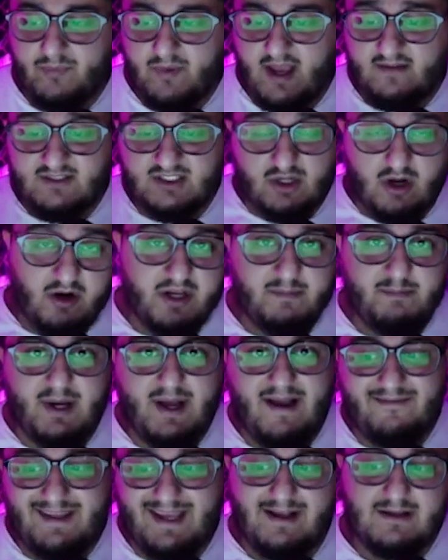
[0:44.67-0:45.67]
have started
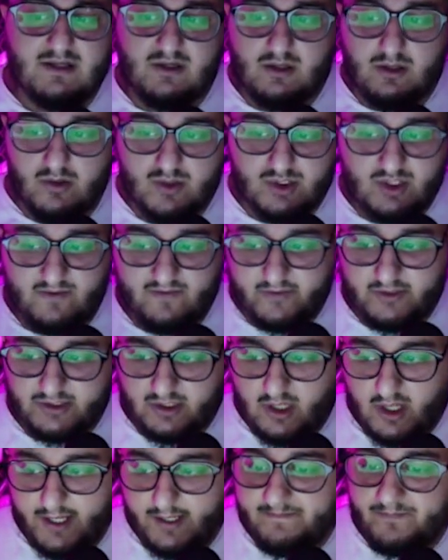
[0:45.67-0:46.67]
but have yet to close your first
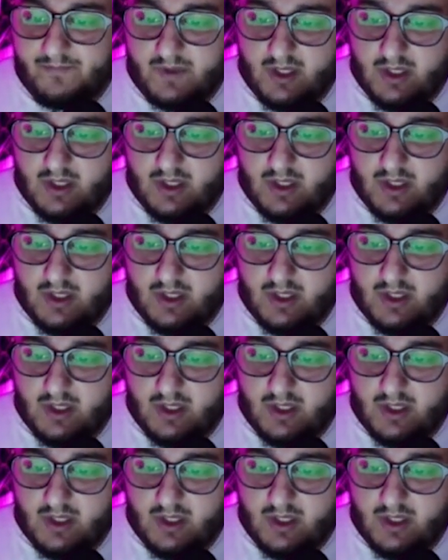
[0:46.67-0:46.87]
client.